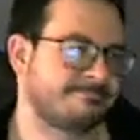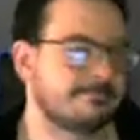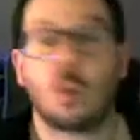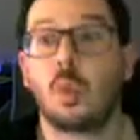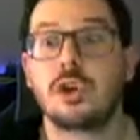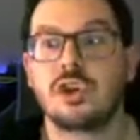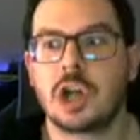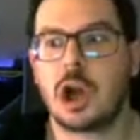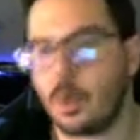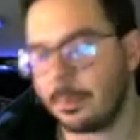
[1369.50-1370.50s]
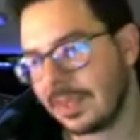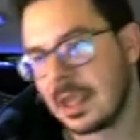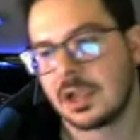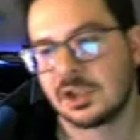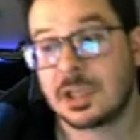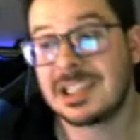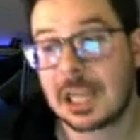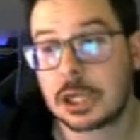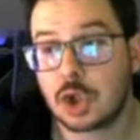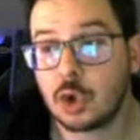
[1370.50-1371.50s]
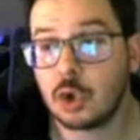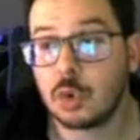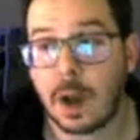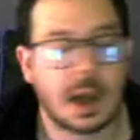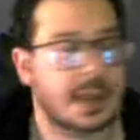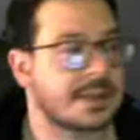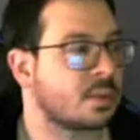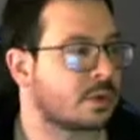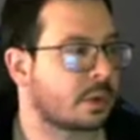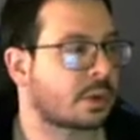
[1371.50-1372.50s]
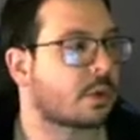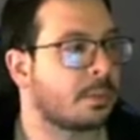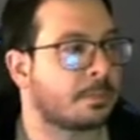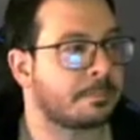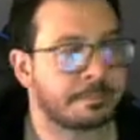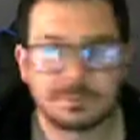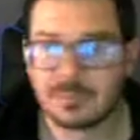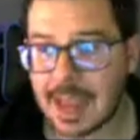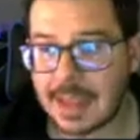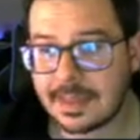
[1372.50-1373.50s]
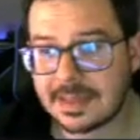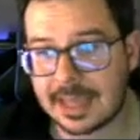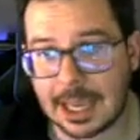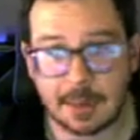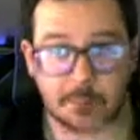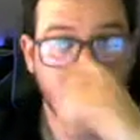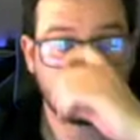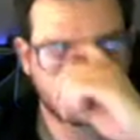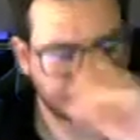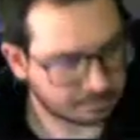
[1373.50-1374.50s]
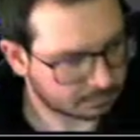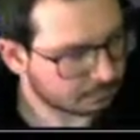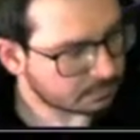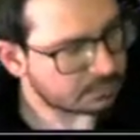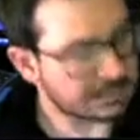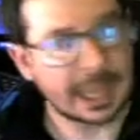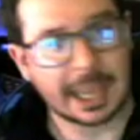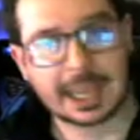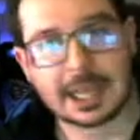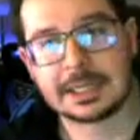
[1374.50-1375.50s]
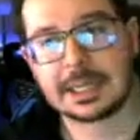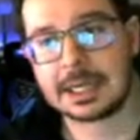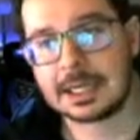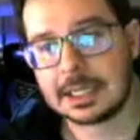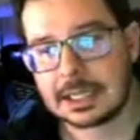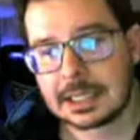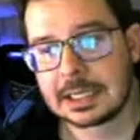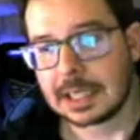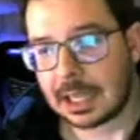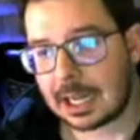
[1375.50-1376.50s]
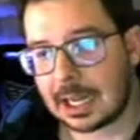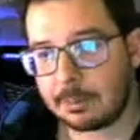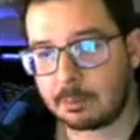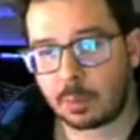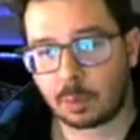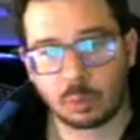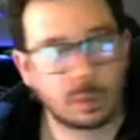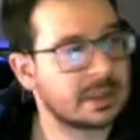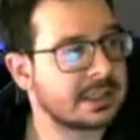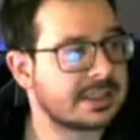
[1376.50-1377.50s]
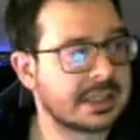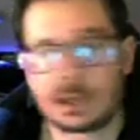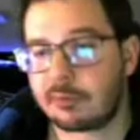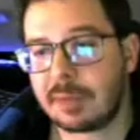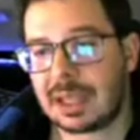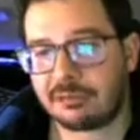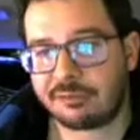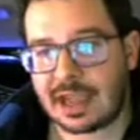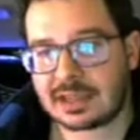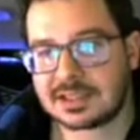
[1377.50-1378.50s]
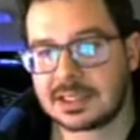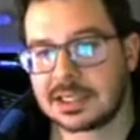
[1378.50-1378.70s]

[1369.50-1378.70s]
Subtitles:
Wouldn't you know? So he's got 2 Mons with Trick Room in this game, and I'm really sick of being fast.